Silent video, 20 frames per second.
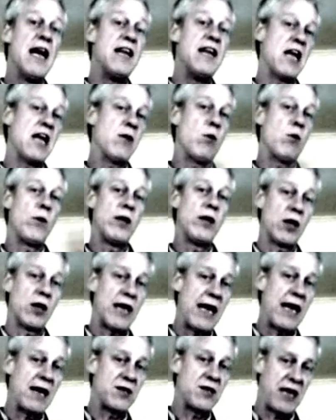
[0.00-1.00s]
And then what we
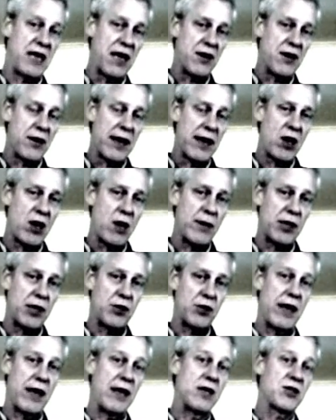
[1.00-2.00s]
look at is the other
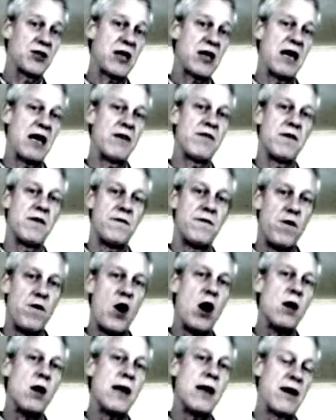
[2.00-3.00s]
economic trend is kind of the
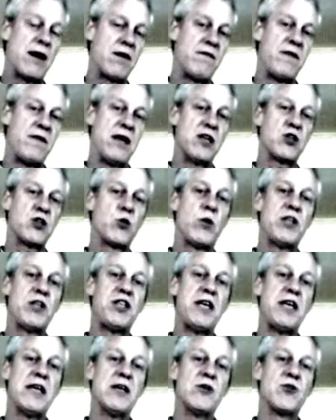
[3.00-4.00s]
fallout of this,
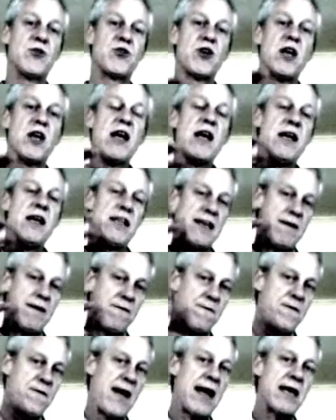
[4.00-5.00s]
which is the
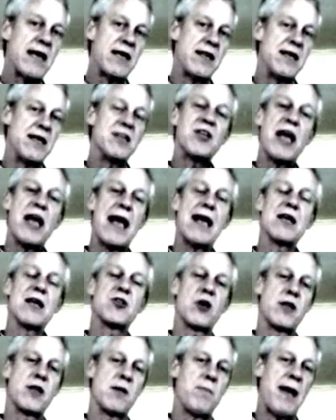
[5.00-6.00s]
effect this
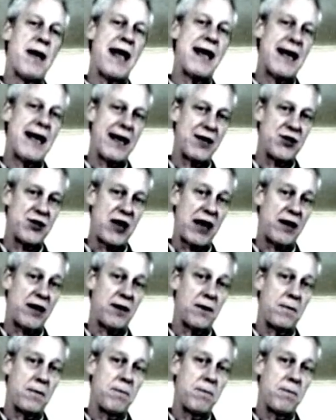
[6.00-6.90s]
has on the banking sector.